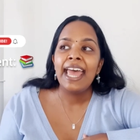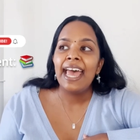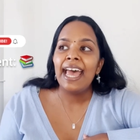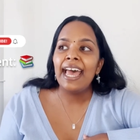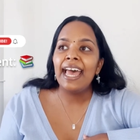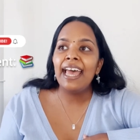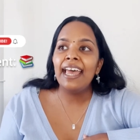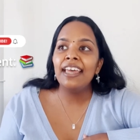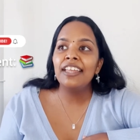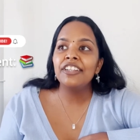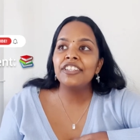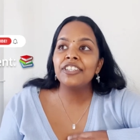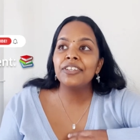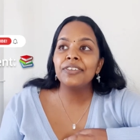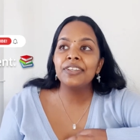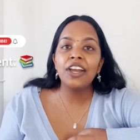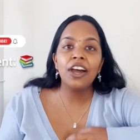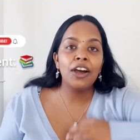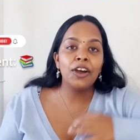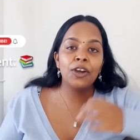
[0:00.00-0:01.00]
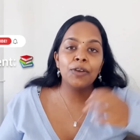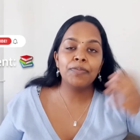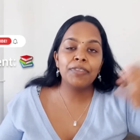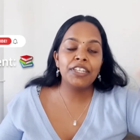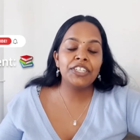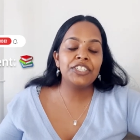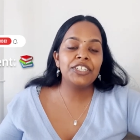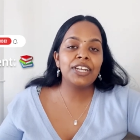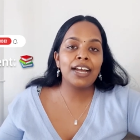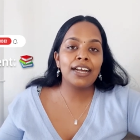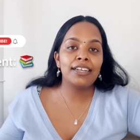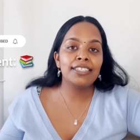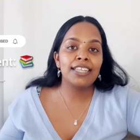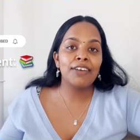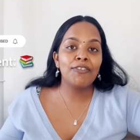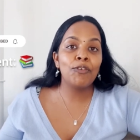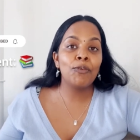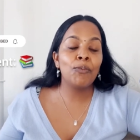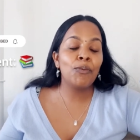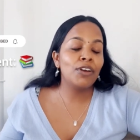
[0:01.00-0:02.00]
And so, yeah, I hope that you guys
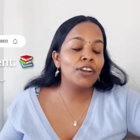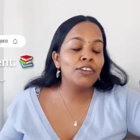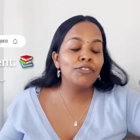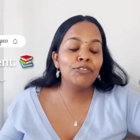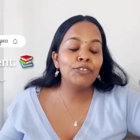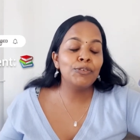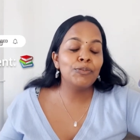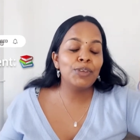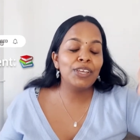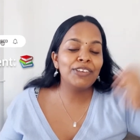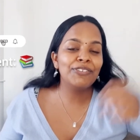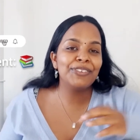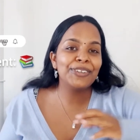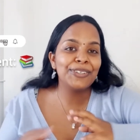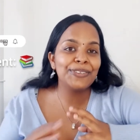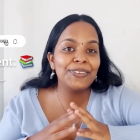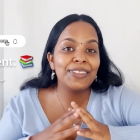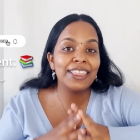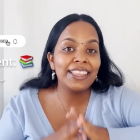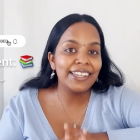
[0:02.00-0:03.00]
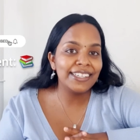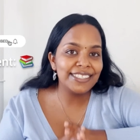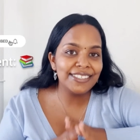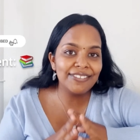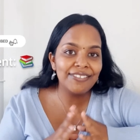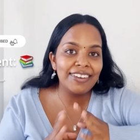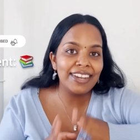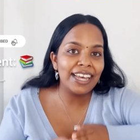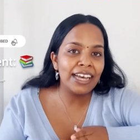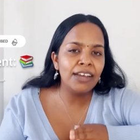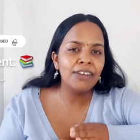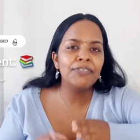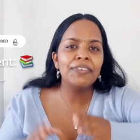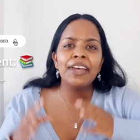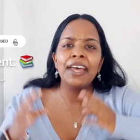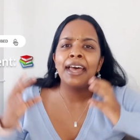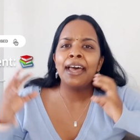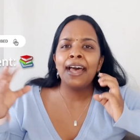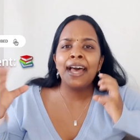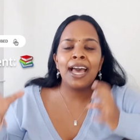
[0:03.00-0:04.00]
have a wonderful week filled with lots of love
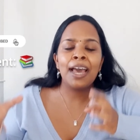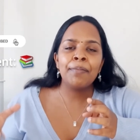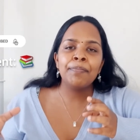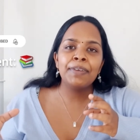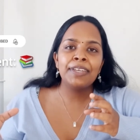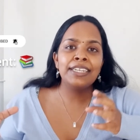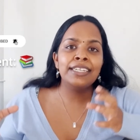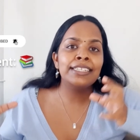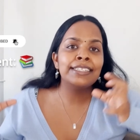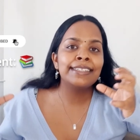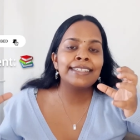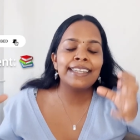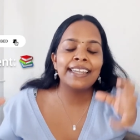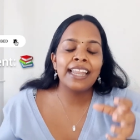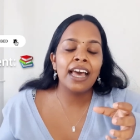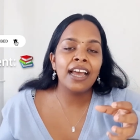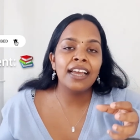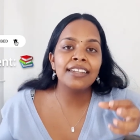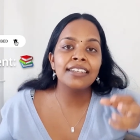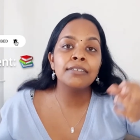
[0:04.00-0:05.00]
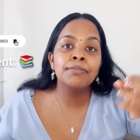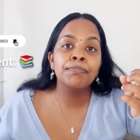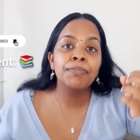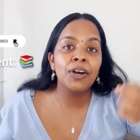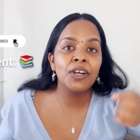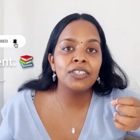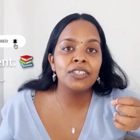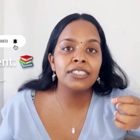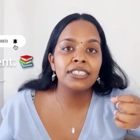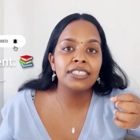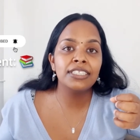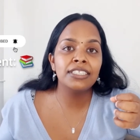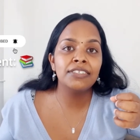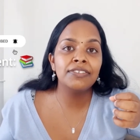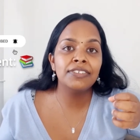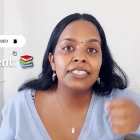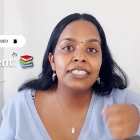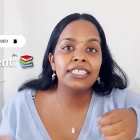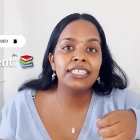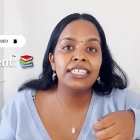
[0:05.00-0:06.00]
happiness, light,
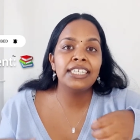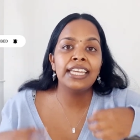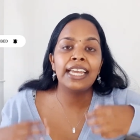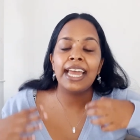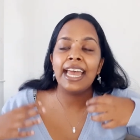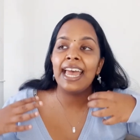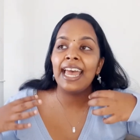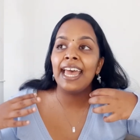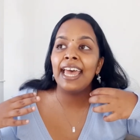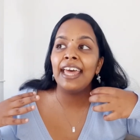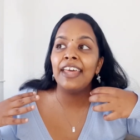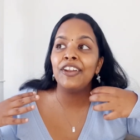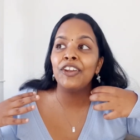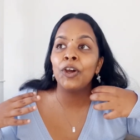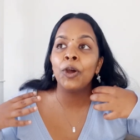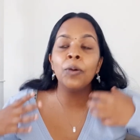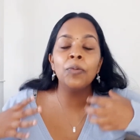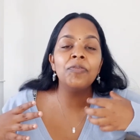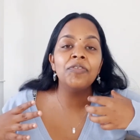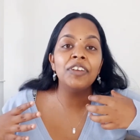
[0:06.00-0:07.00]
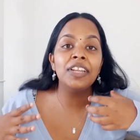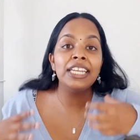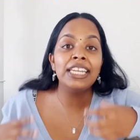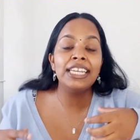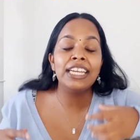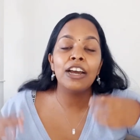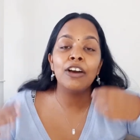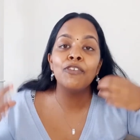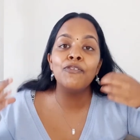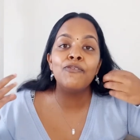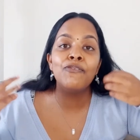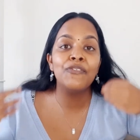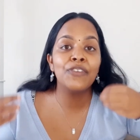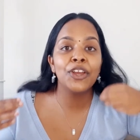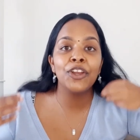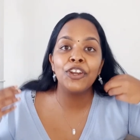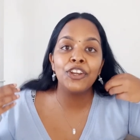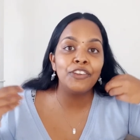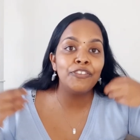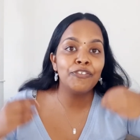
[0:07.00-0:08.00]
positivity, and hopefully a
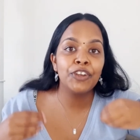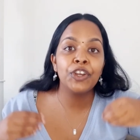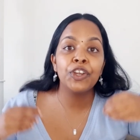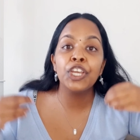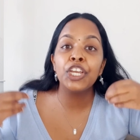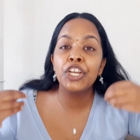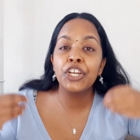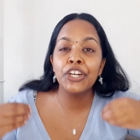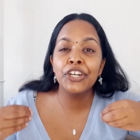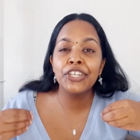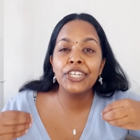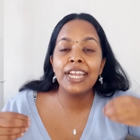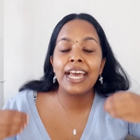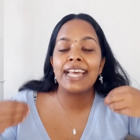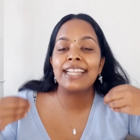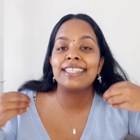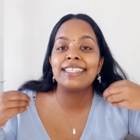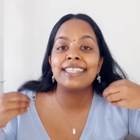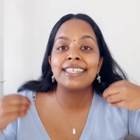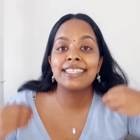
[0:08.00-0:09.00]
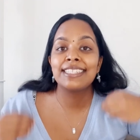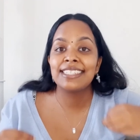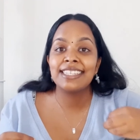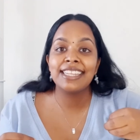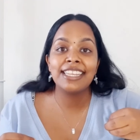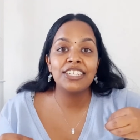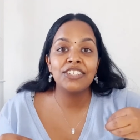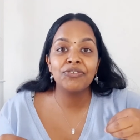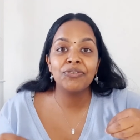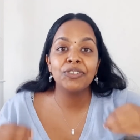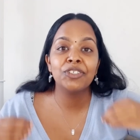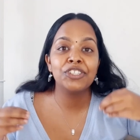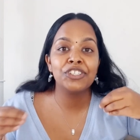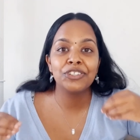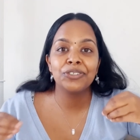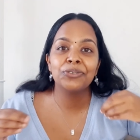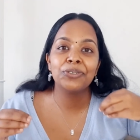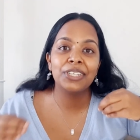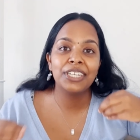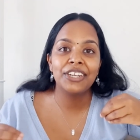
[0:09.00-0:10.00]
very, very good and successful
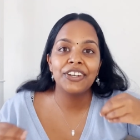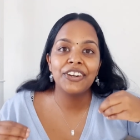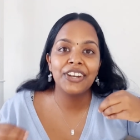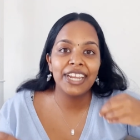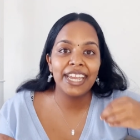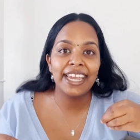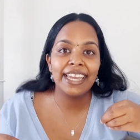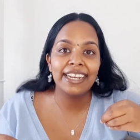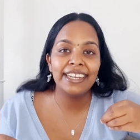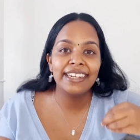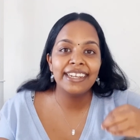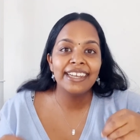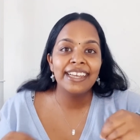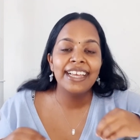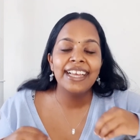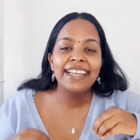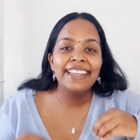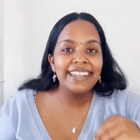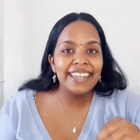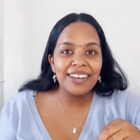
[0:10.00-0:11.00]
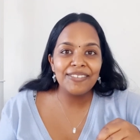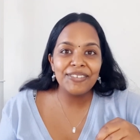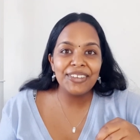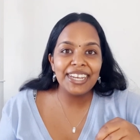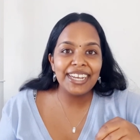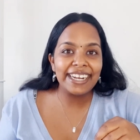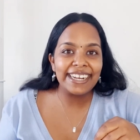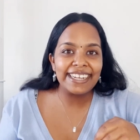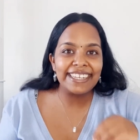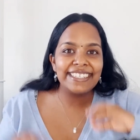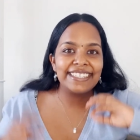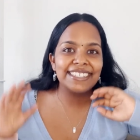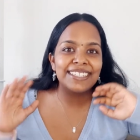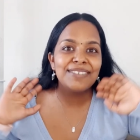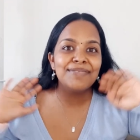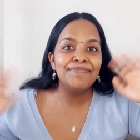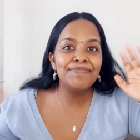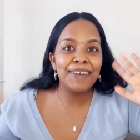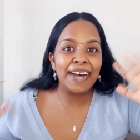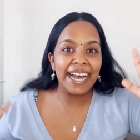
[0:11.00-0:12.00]
school year ahead. Love you guys.
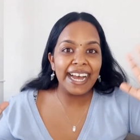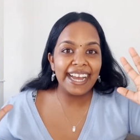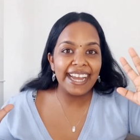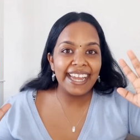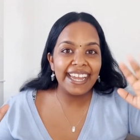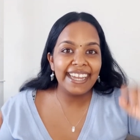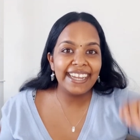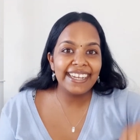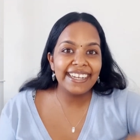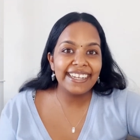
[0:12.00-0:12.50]
Bye.